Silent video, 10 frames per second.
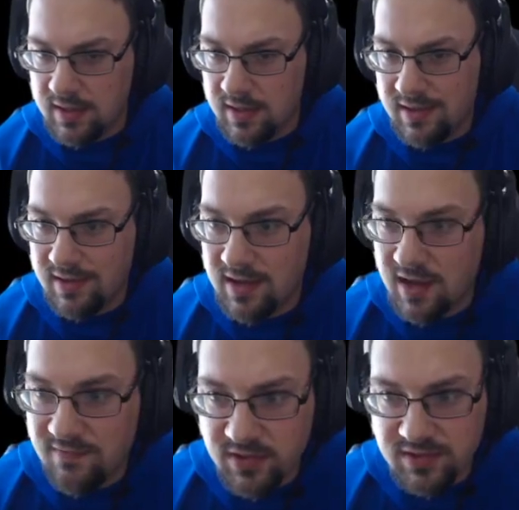
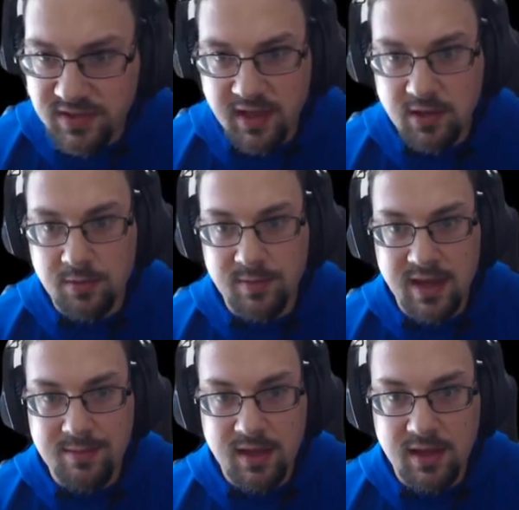Conversely, Yellow may
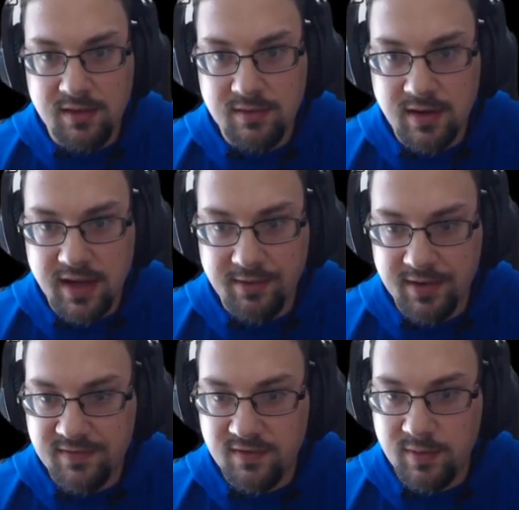be
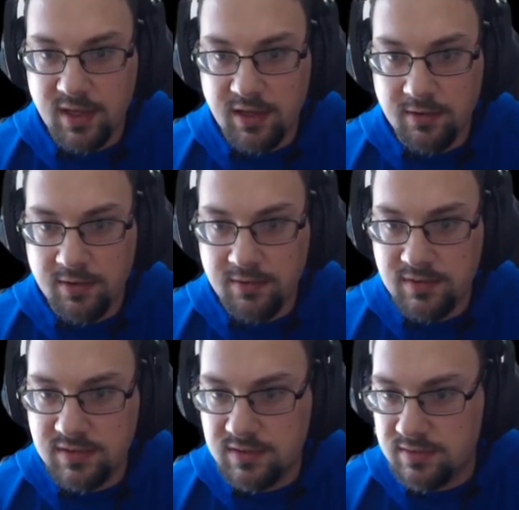hiring so many
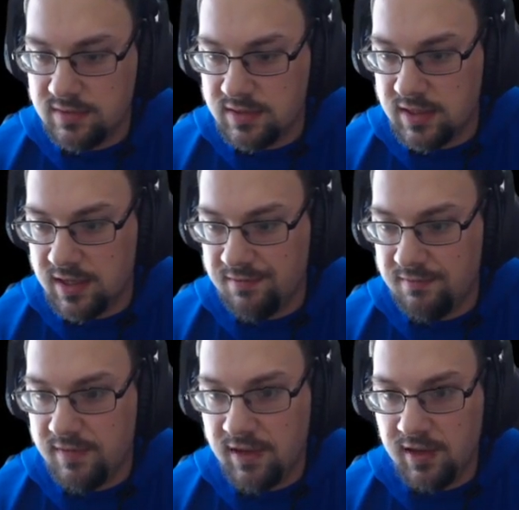heroes that
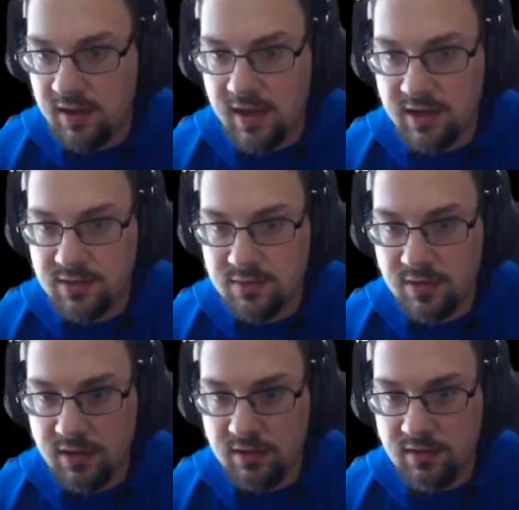they
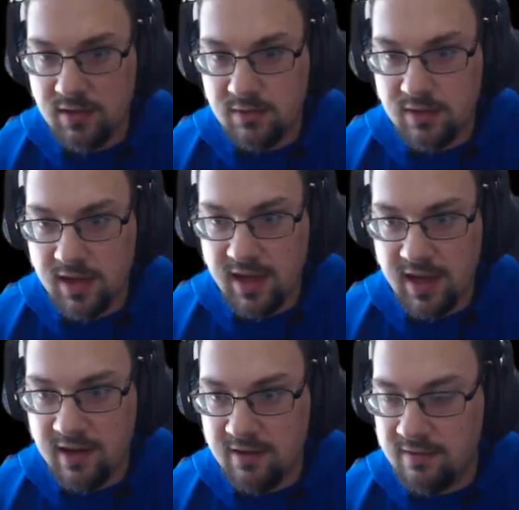actually don't
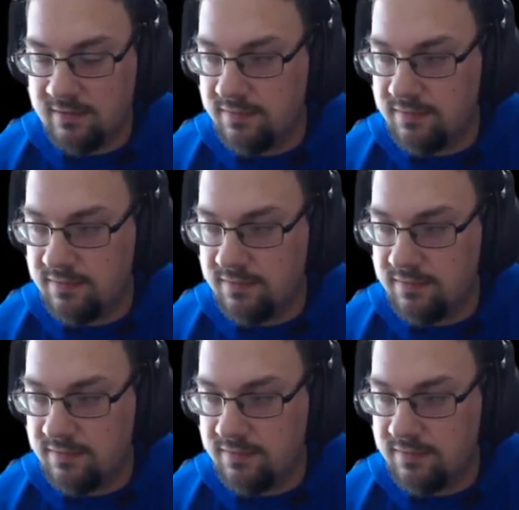have